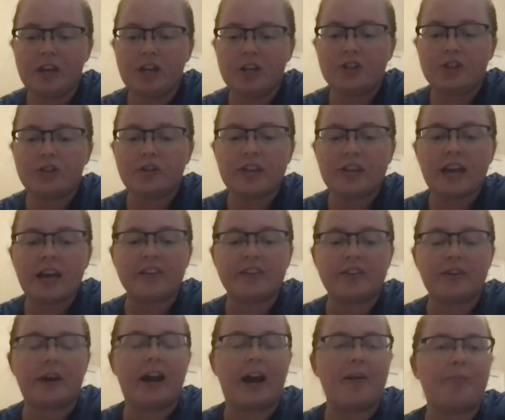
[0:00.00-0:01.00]
So yeah,
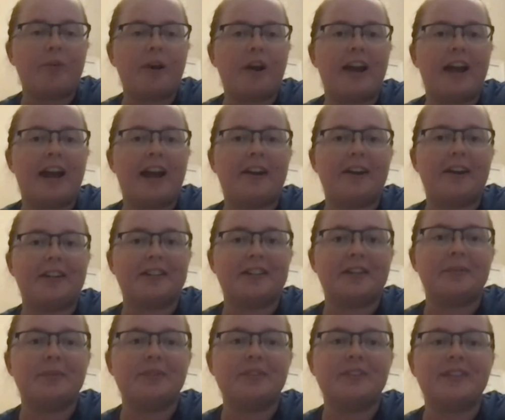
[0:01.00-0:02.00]
so I brought Harris and
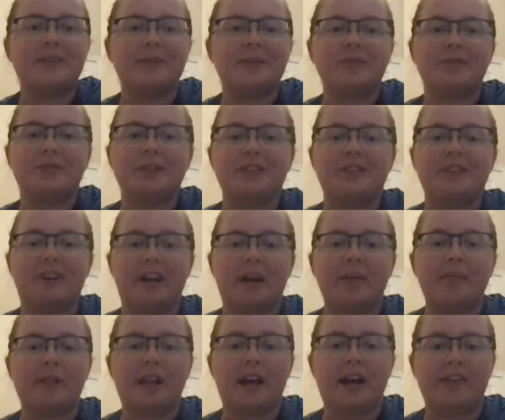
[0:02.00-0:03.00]
it was really fun.
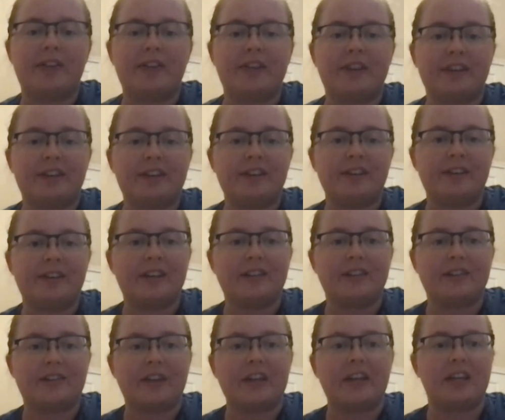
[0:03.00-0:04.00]
I'm glad that
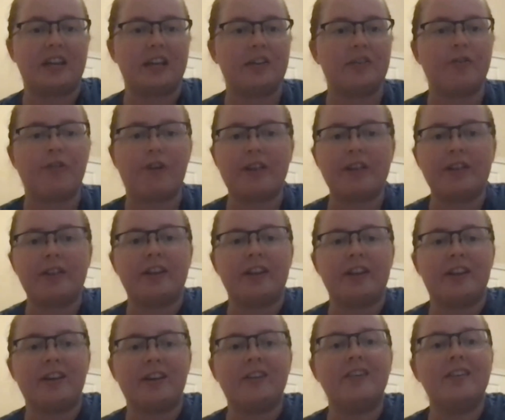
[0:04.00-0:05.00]
it's like kid
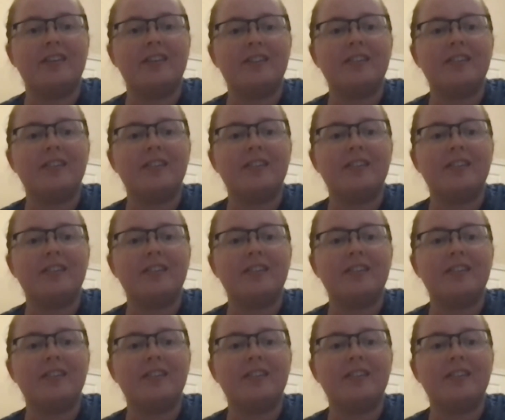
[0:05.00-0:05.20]
friendly.